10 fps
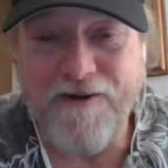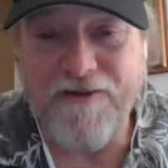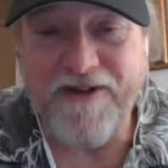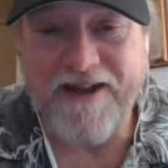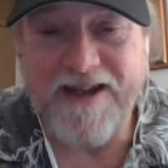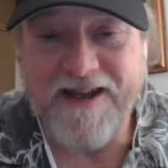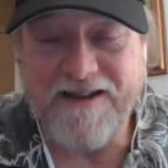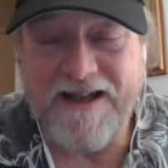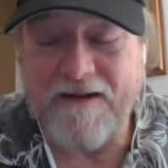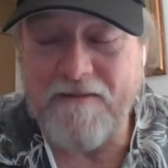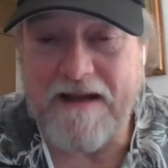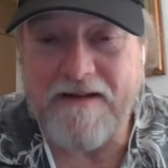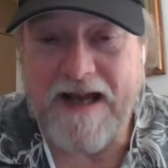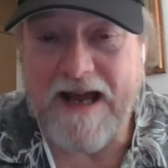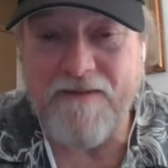own thing. I, I,
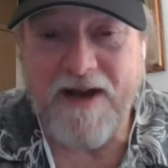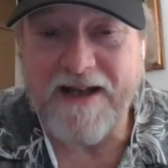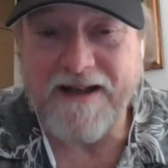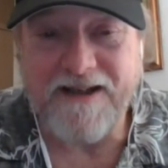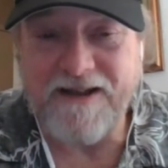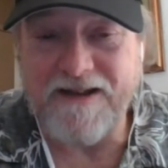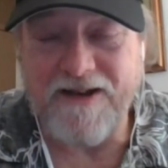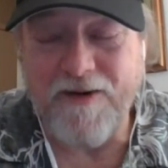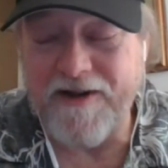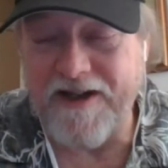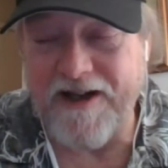I'm not going